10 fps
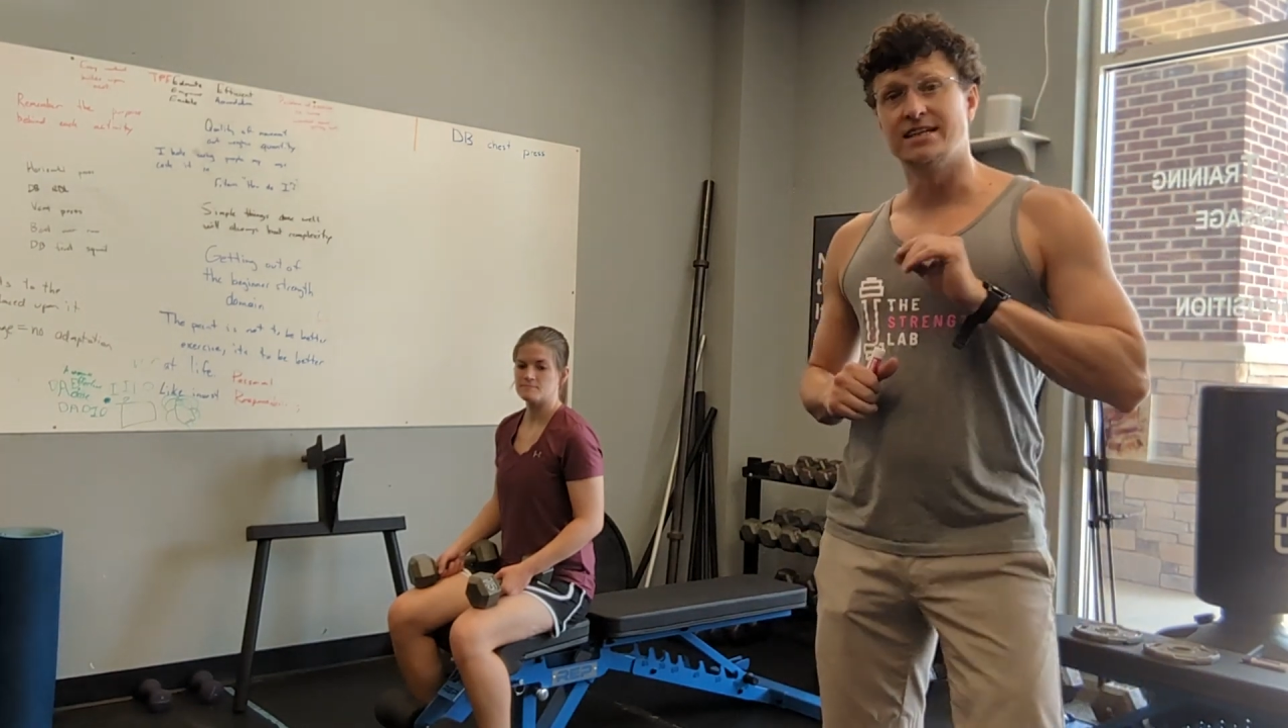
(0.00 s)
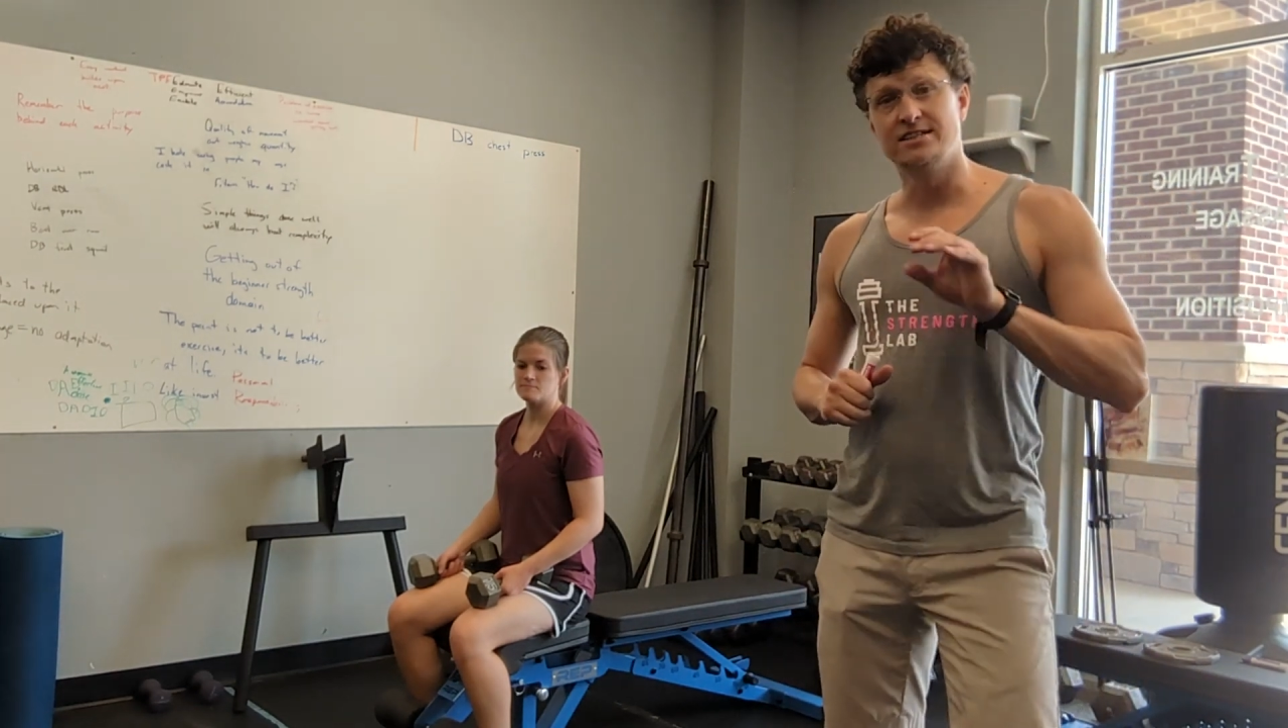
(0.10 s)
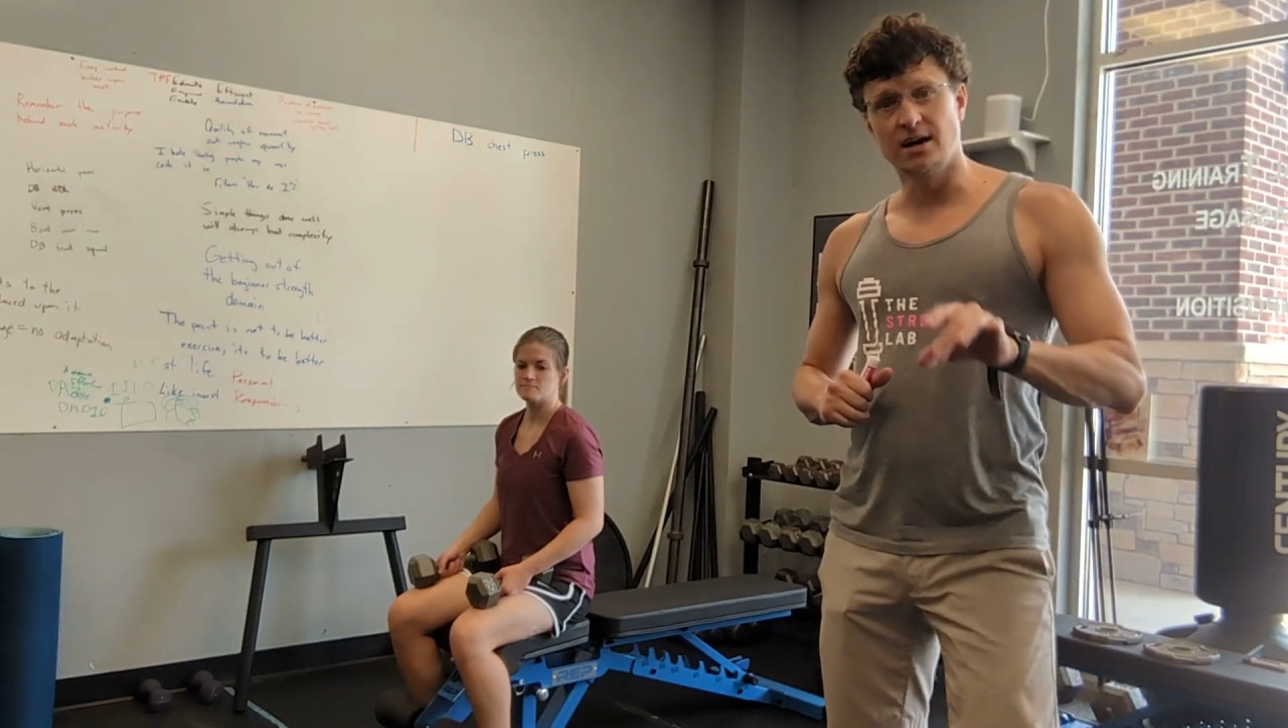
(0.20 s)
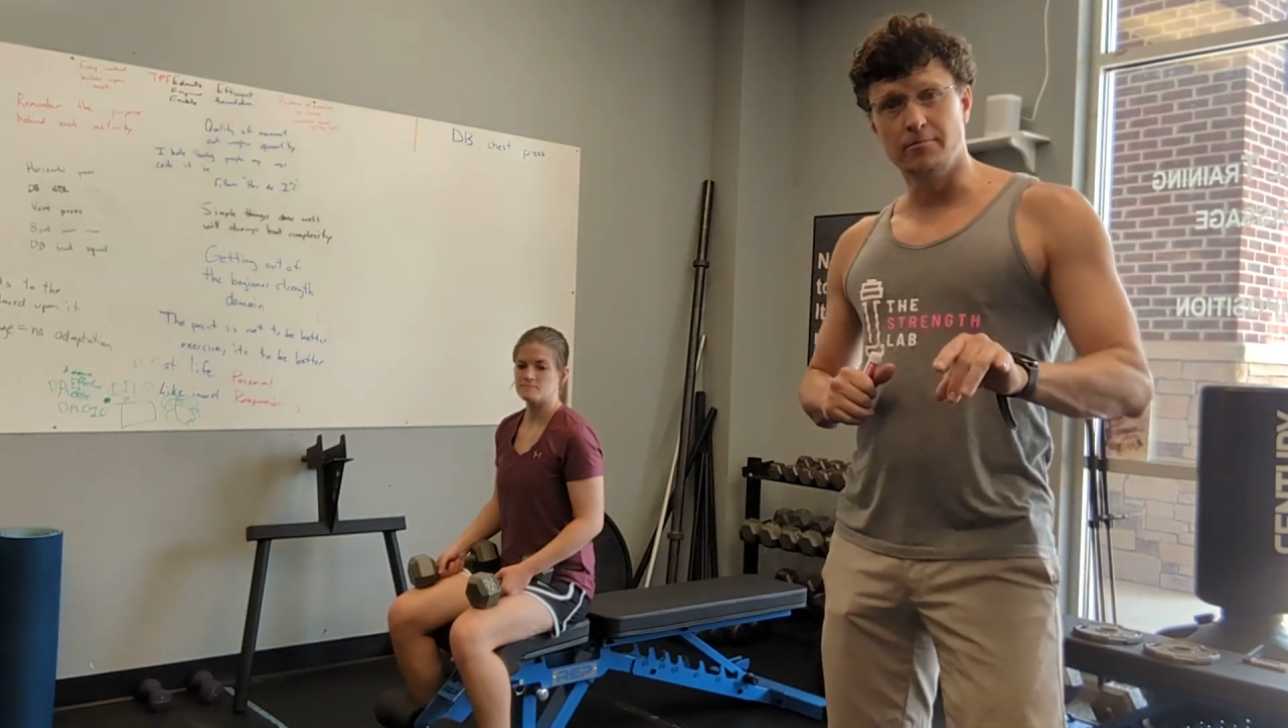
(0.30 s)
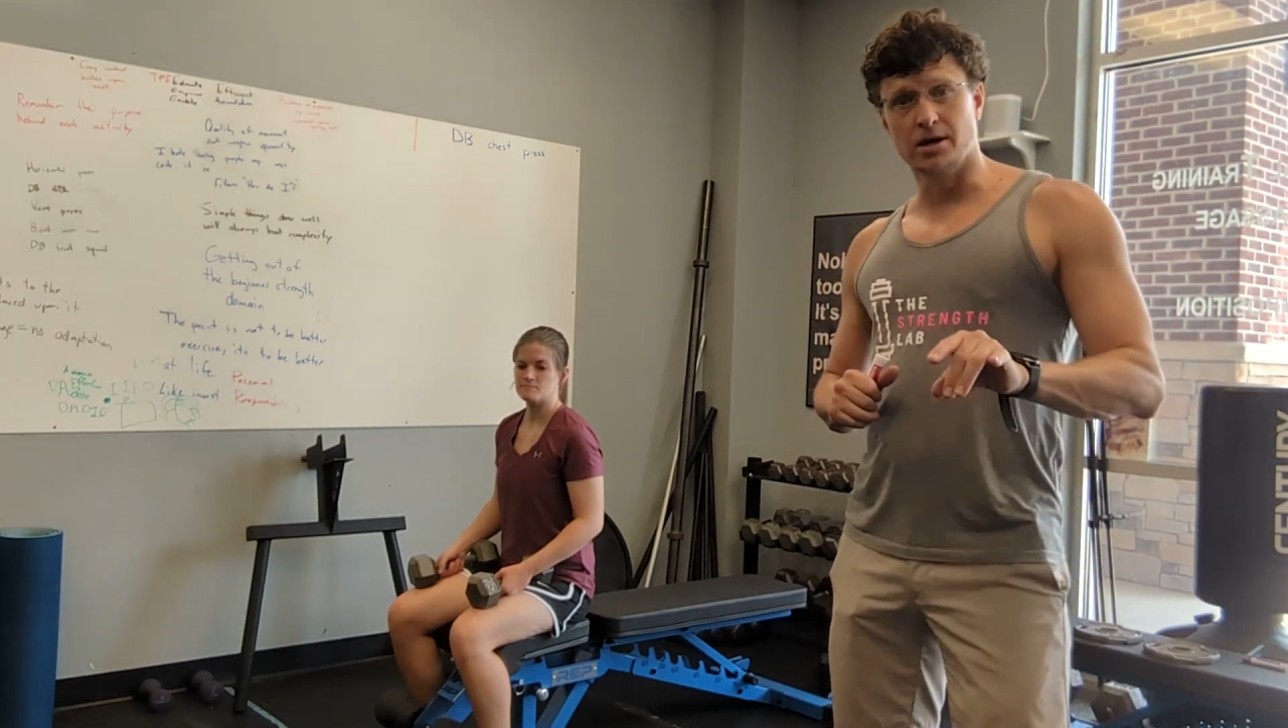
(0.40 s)

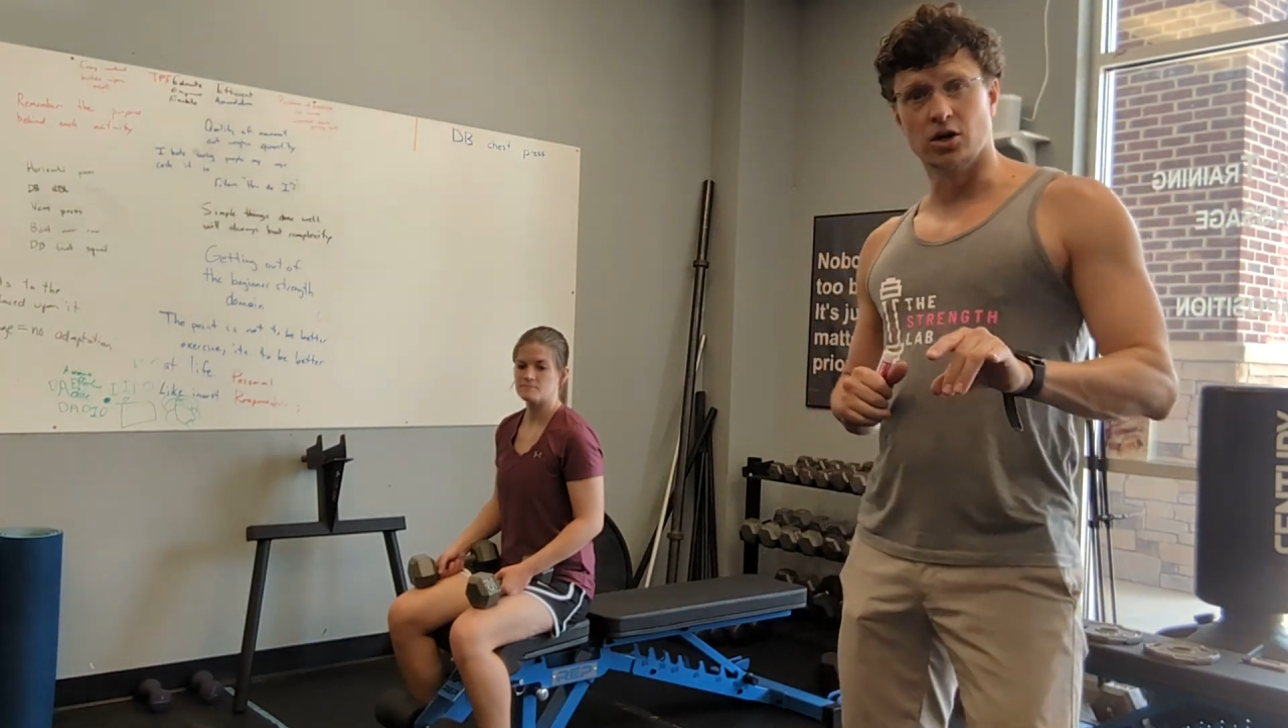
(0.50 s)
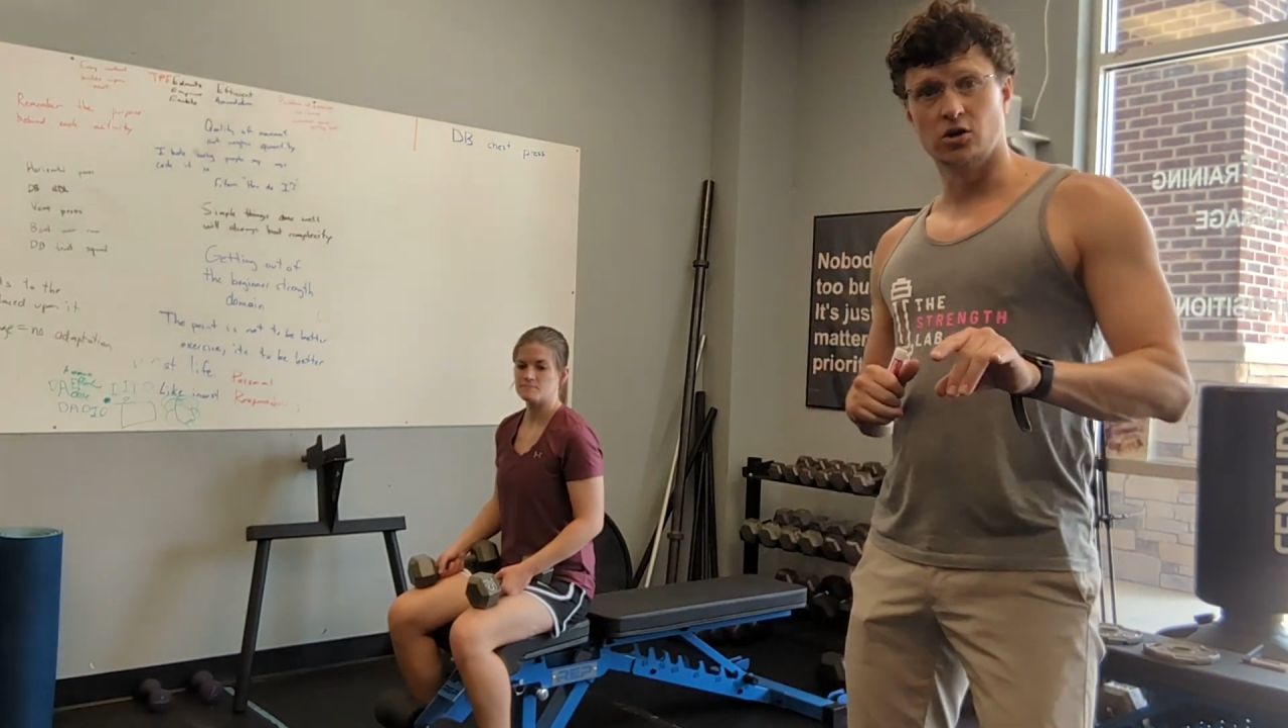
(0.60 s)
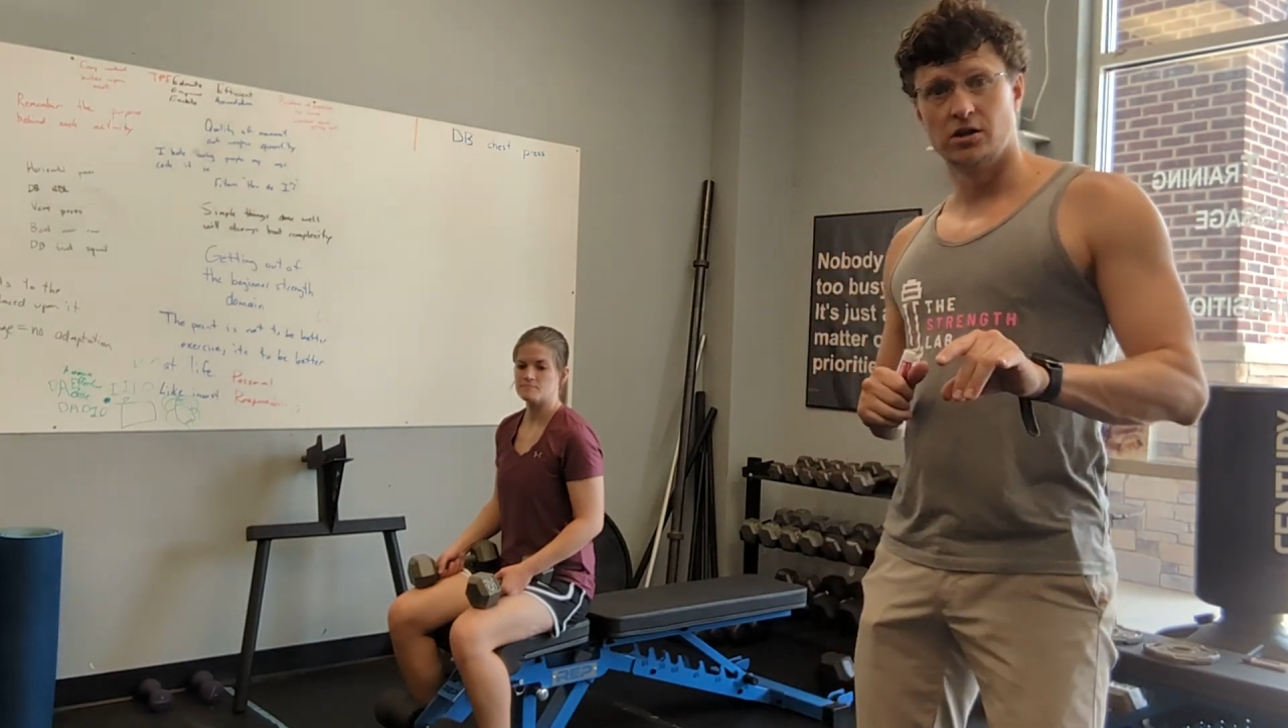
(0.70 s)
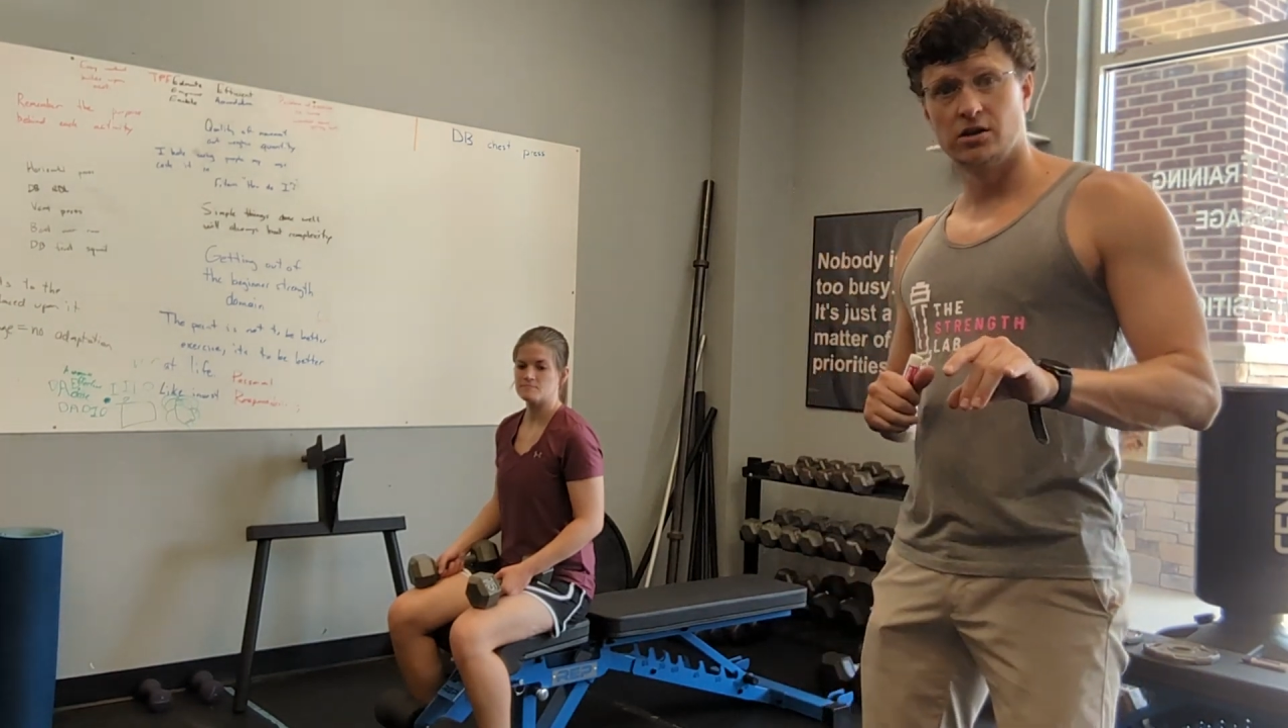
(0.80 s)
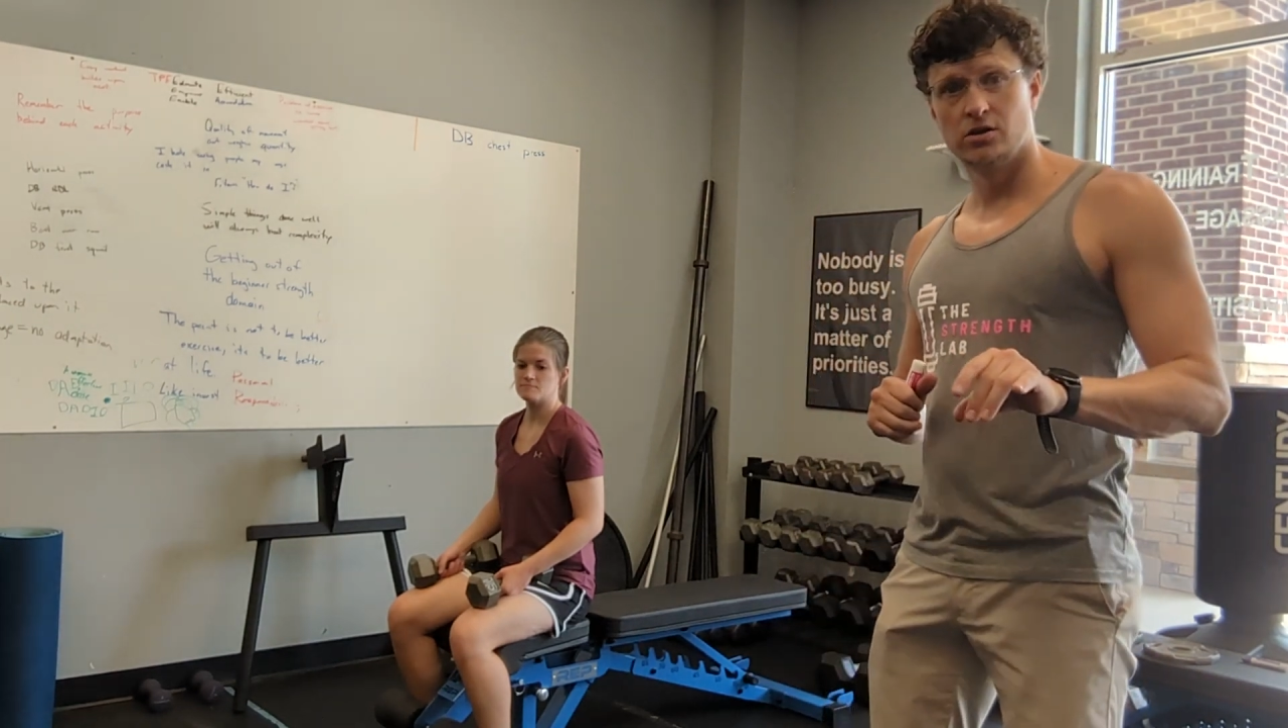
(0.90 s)

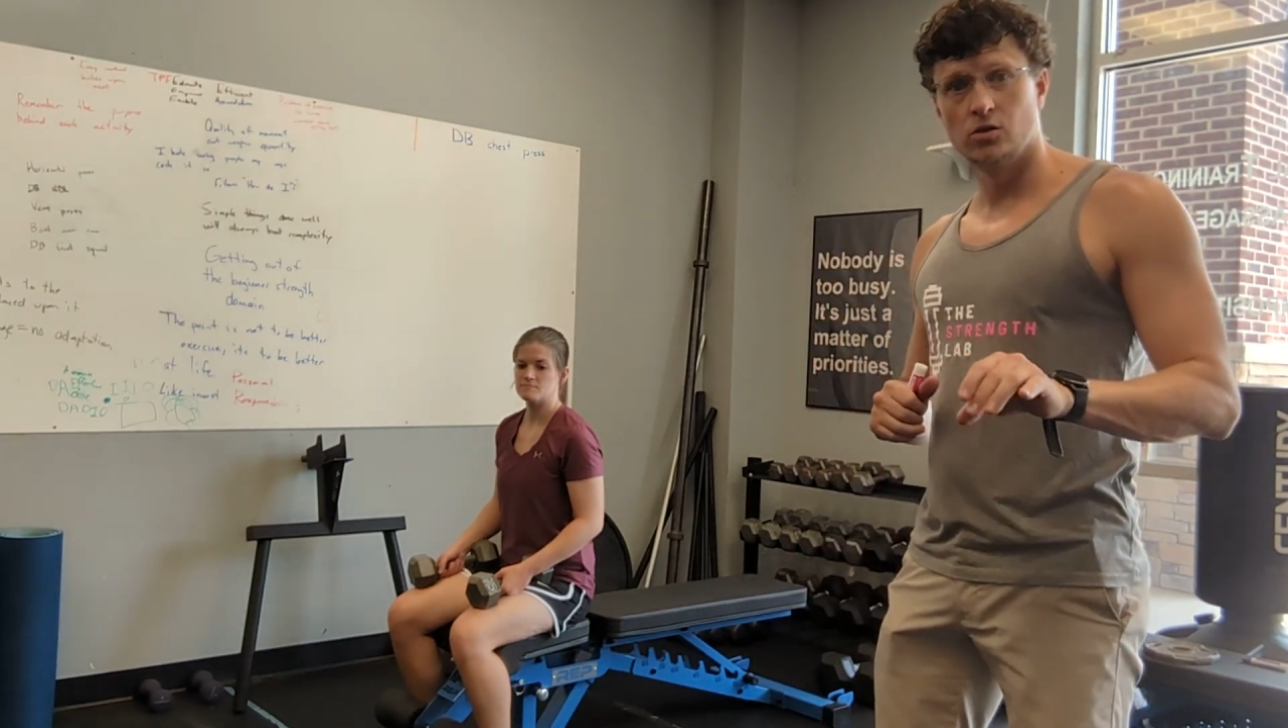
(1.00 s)
dumbbell